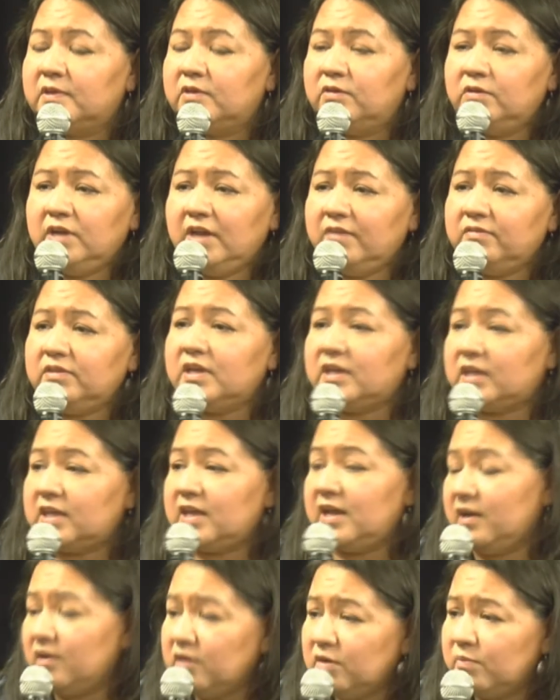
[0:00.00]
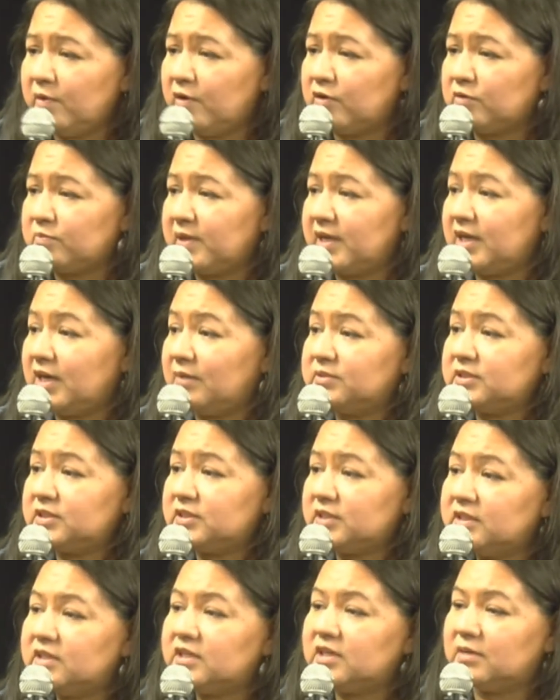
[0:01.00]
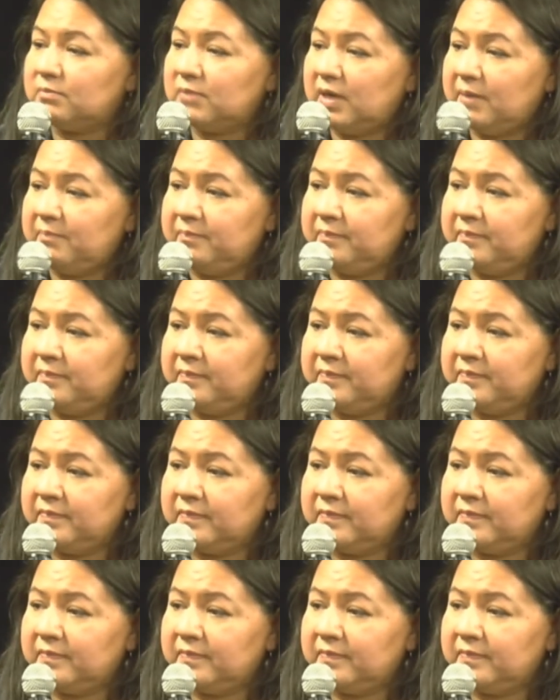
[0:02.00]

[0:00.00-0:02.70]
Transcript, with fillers: You don't have to care about me and I'm still your mom.